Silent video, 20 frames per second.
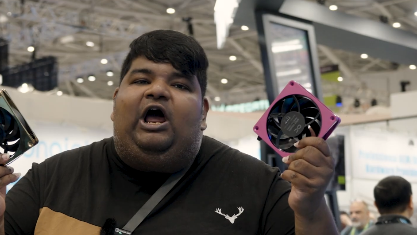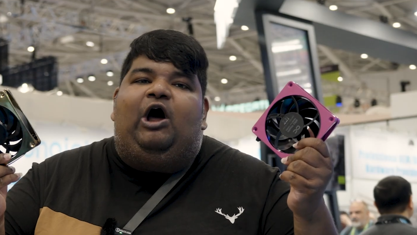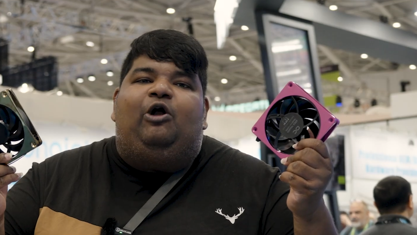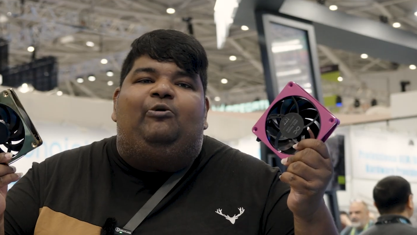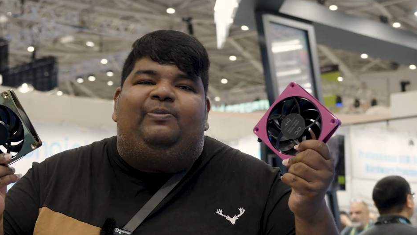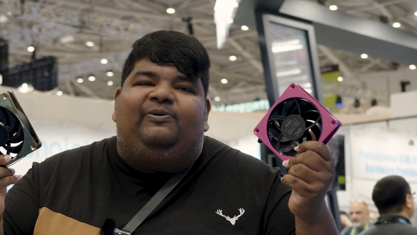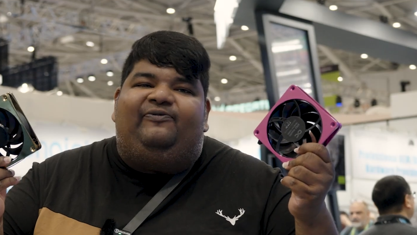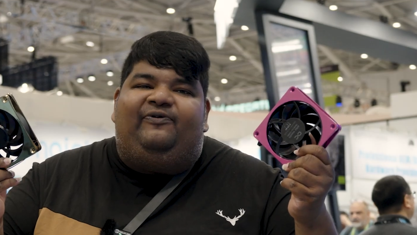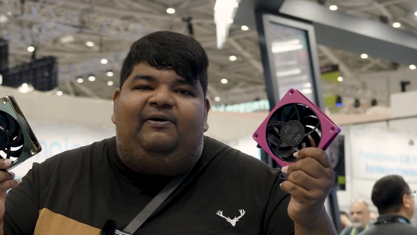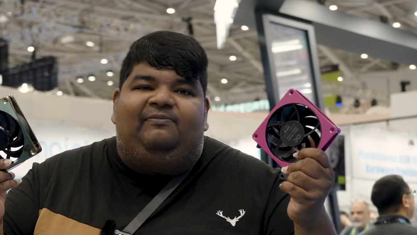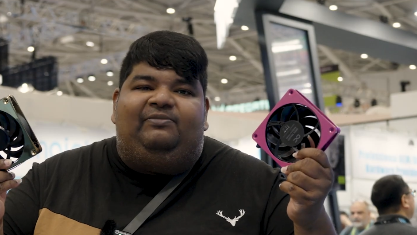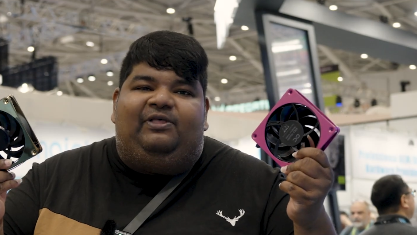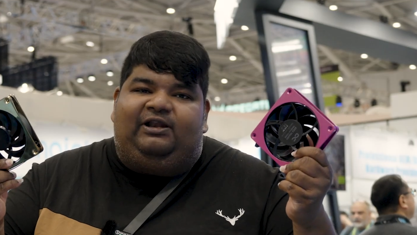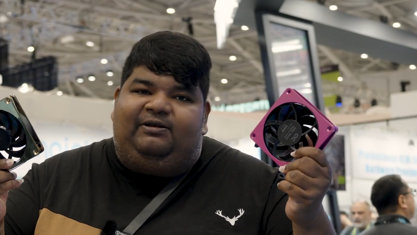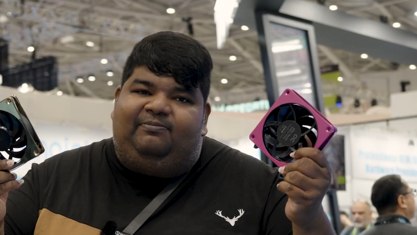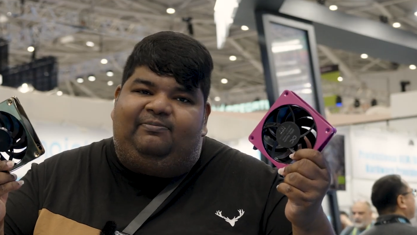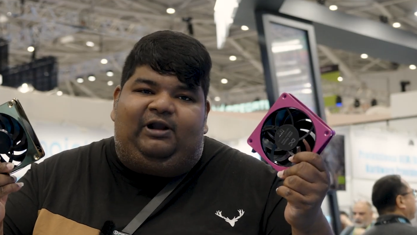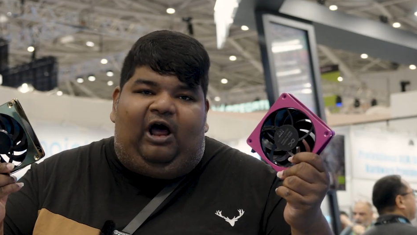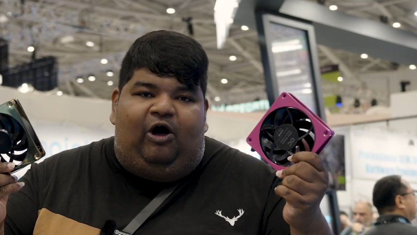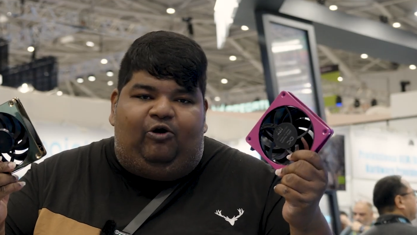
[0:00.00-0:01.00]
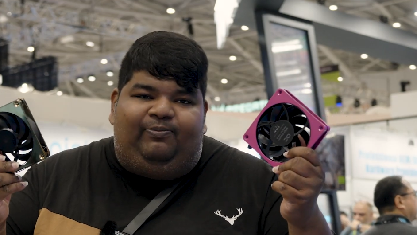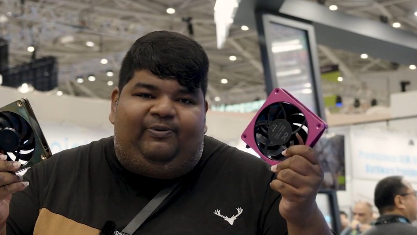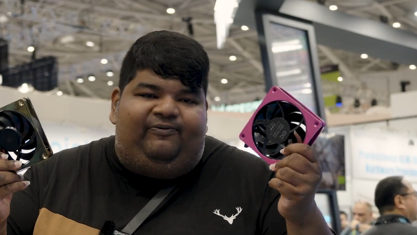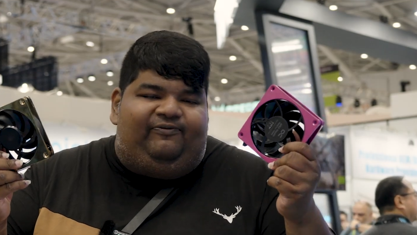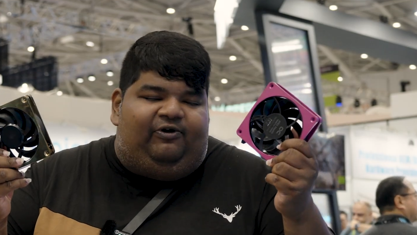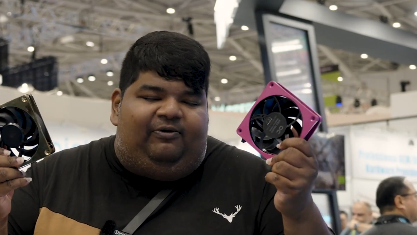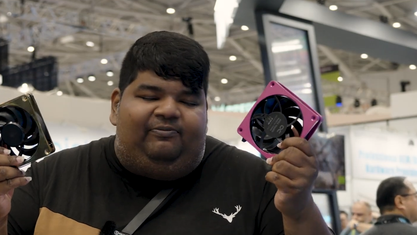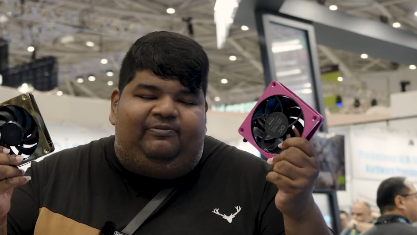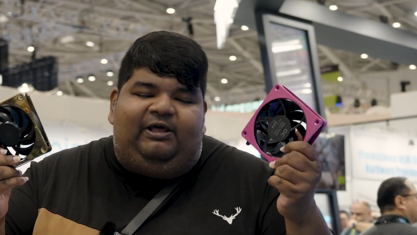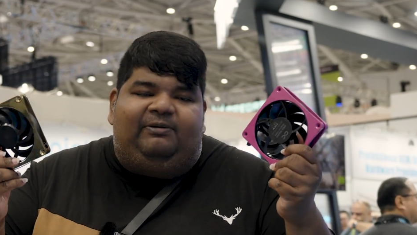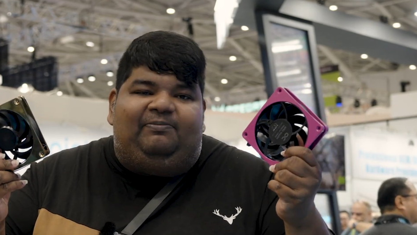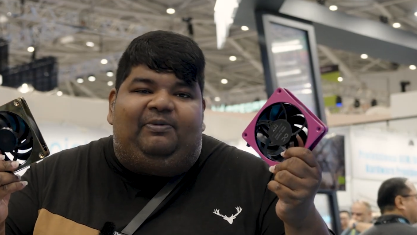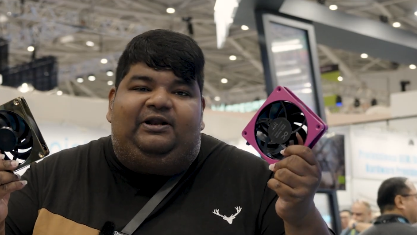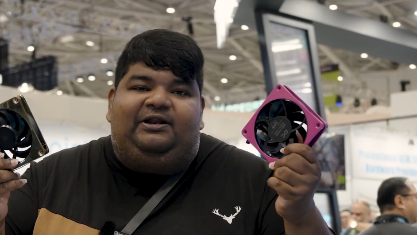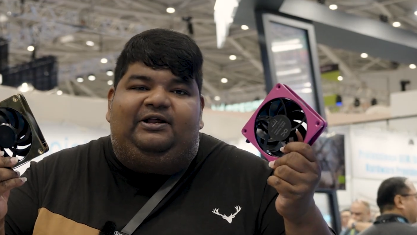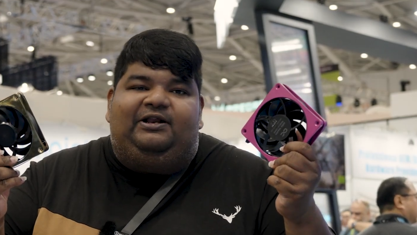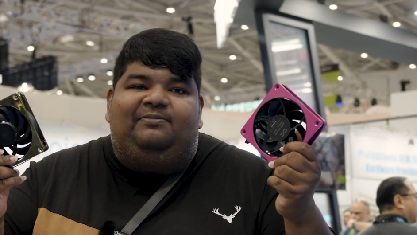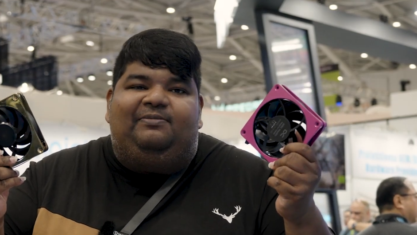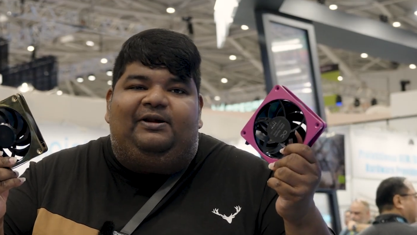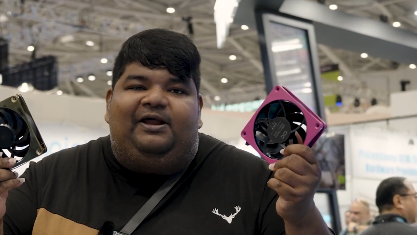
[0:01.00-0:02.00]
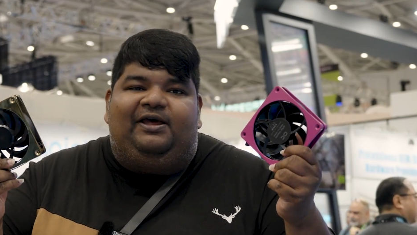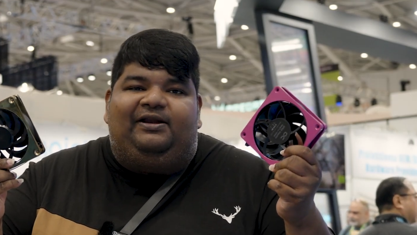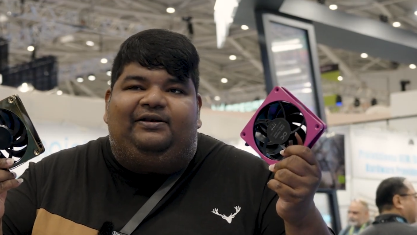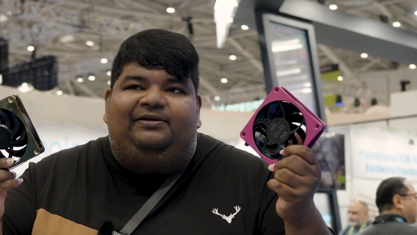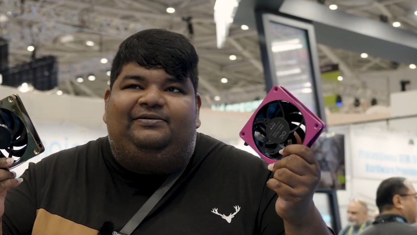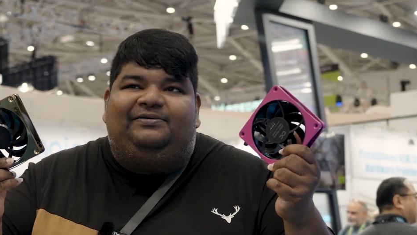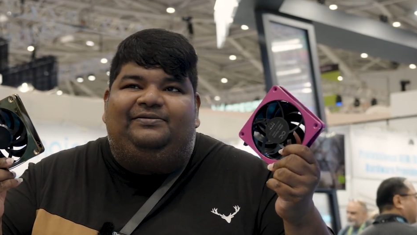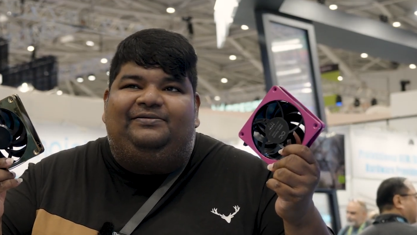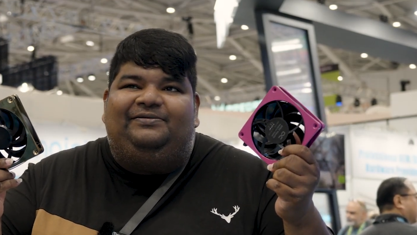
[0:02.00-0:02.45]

outperformed that particular brand.